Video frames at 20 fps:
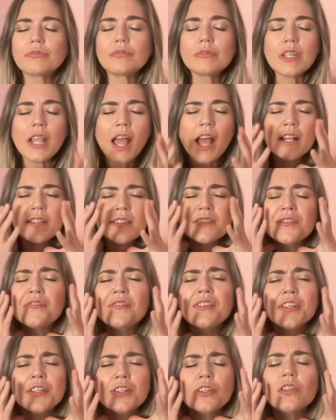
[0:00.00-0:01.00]
I had
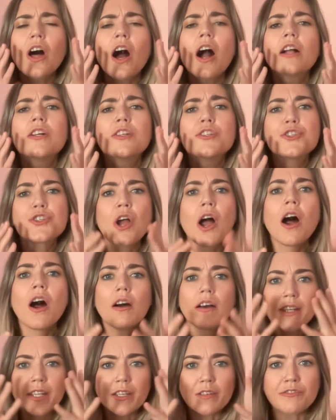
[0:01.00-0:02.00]
severe locked
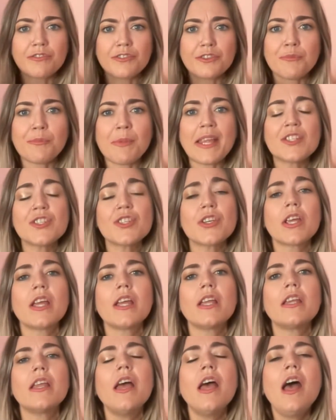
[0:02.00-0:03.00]
jaw and
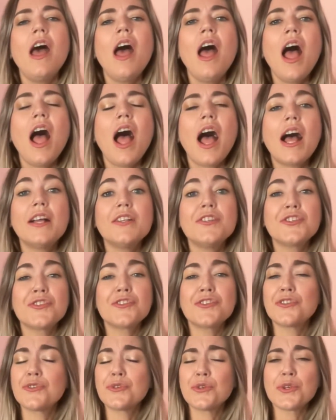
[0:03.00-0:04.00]
inflammation and just
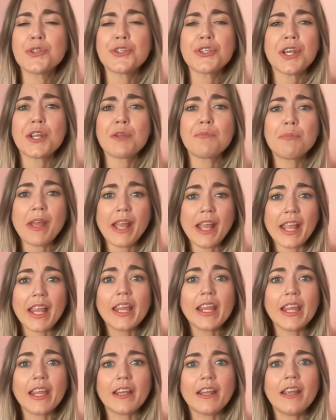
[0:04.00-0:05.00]
excruciating
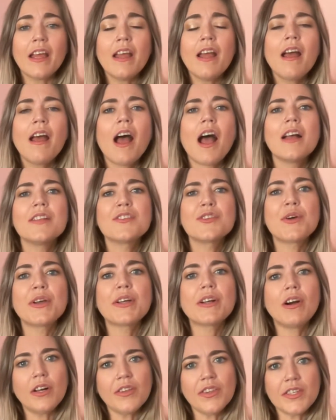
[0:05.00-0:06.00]
pain. And so I
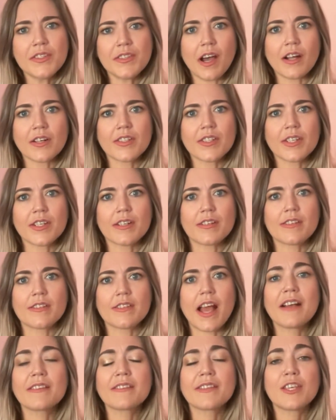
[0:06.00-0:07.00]
called the doctors
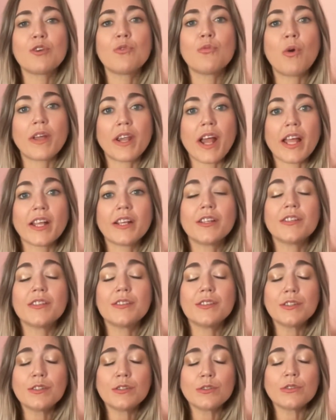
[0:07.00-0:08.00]
asking what I could
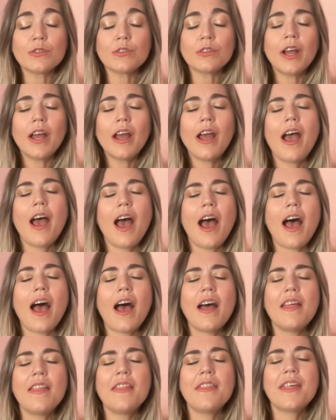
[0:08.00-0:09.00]
do.
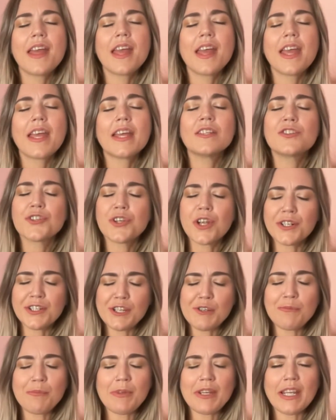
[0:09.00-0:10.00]
And they
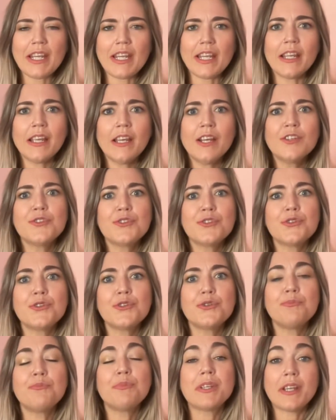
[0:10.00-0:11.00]
instructed me
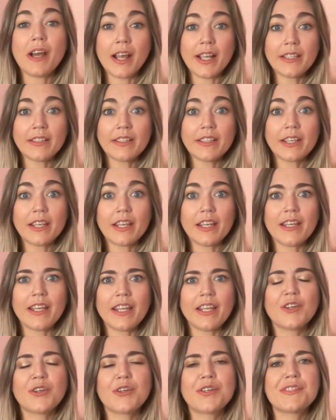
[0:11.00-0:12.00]
to benignly
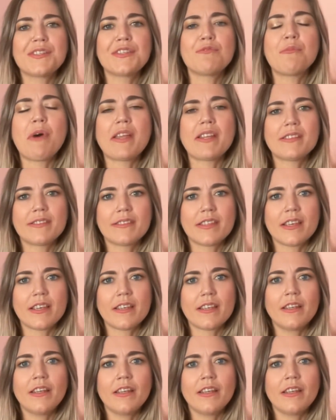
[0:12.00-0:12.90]
increase the medicine.